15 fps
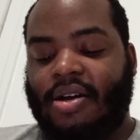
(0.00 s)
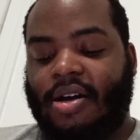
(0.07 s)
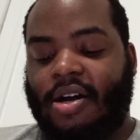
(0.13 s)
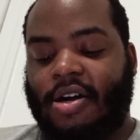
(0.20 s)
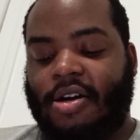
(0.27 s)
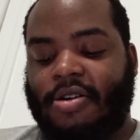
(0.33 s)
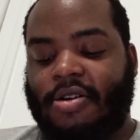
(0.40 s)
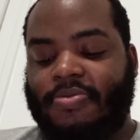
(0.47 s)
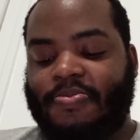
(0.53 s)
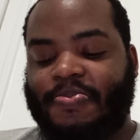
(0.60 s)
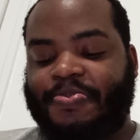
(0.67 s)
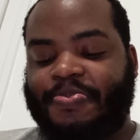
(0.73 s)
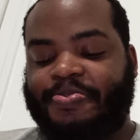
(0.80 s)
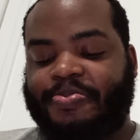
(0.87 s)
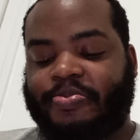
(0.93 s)
So
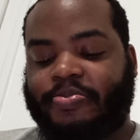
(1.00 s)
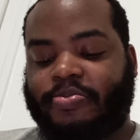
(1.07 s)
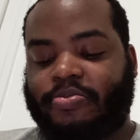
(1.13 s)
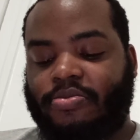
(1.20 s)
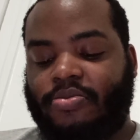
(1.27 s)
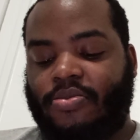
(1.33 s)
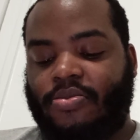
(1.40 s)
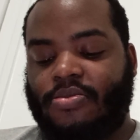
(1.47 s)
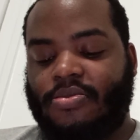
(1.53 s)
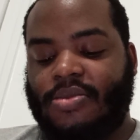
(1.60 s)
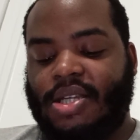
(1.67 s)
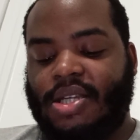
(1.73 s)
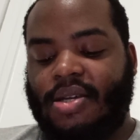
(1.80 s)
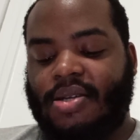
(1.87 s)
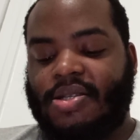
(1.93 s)

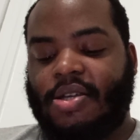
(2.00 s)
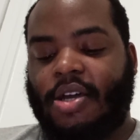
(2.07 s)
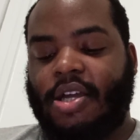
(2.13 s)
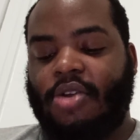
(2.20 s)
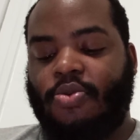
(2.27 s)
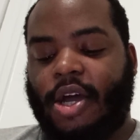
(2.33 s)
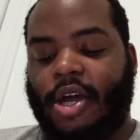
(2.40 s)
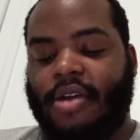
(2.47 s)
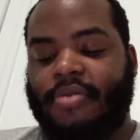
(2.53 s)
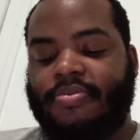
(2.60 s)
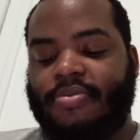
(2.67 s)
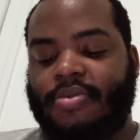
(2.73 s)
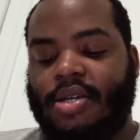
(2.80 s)
anyway,